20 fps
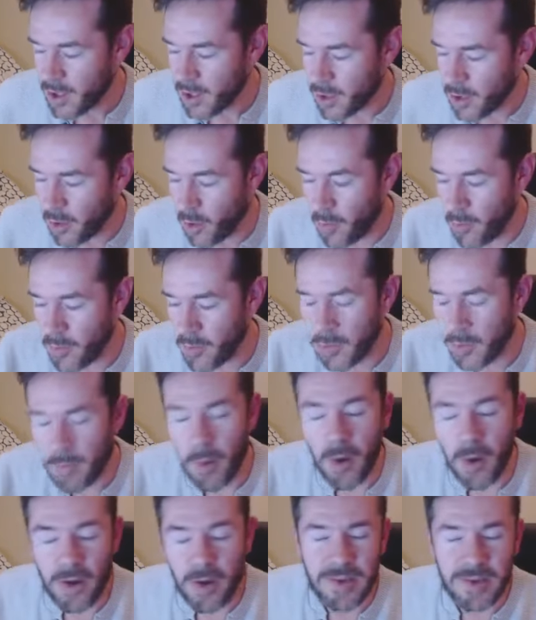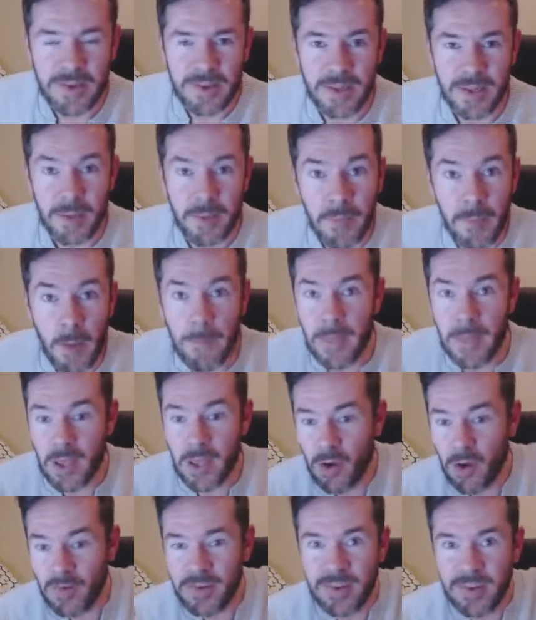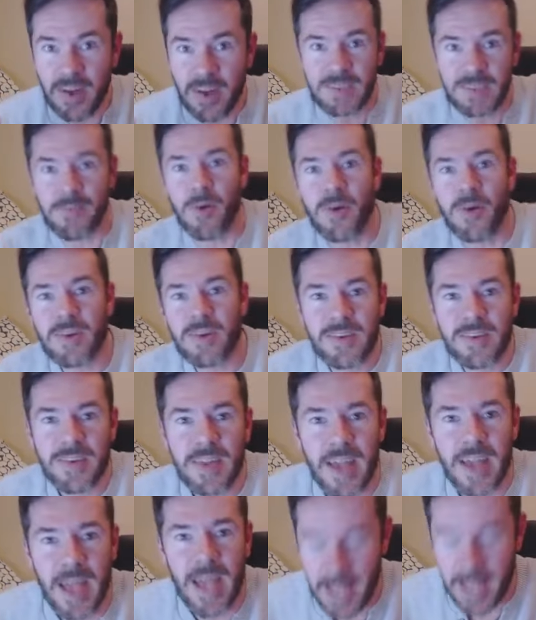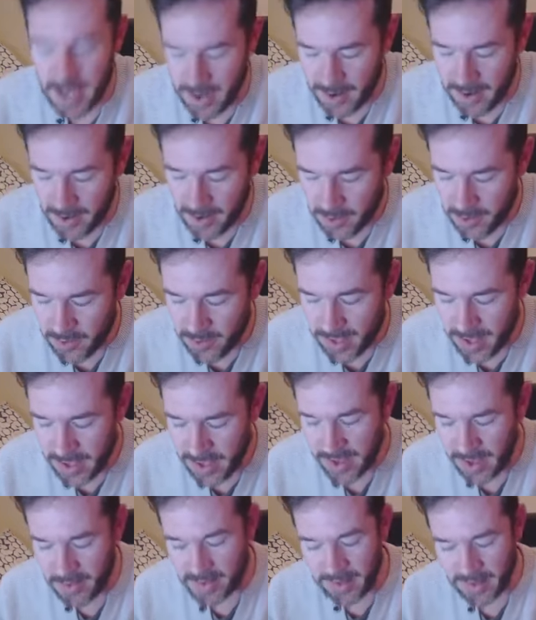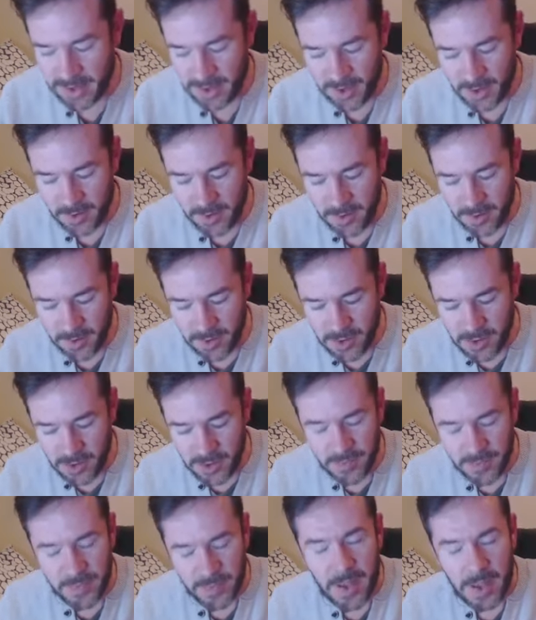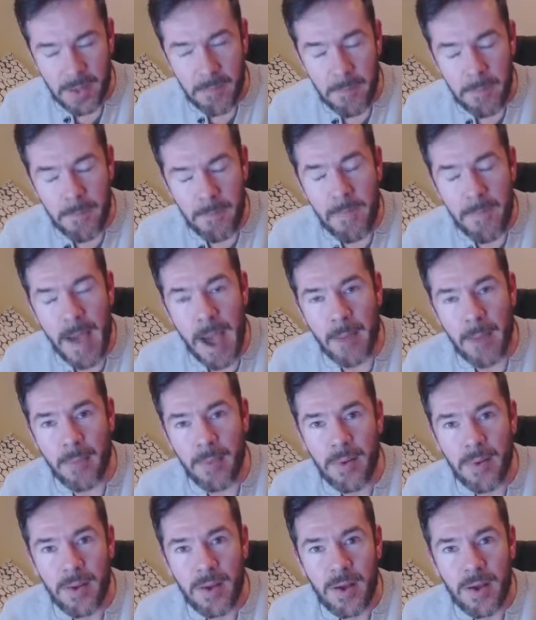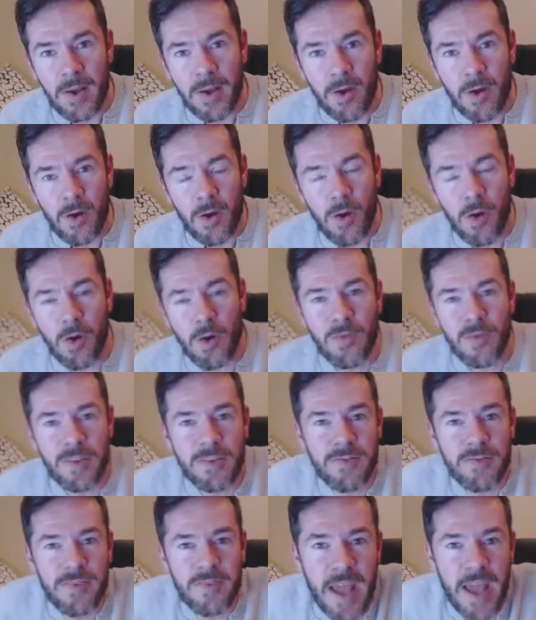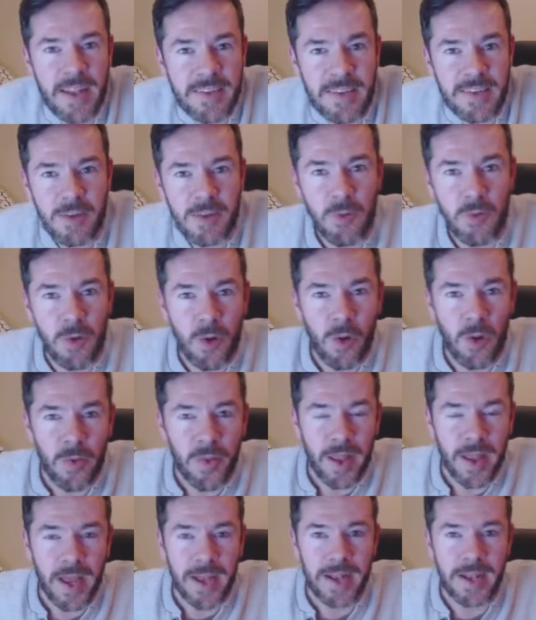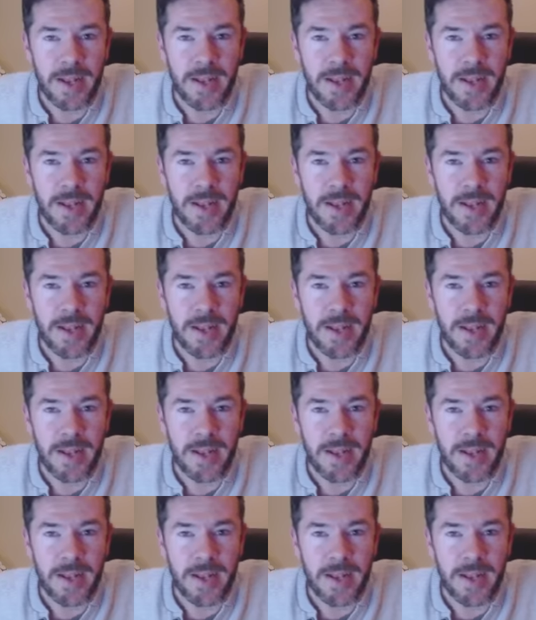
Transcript: You'd open the box, a big oversized box, and you take out this huge map of this fantasy world that had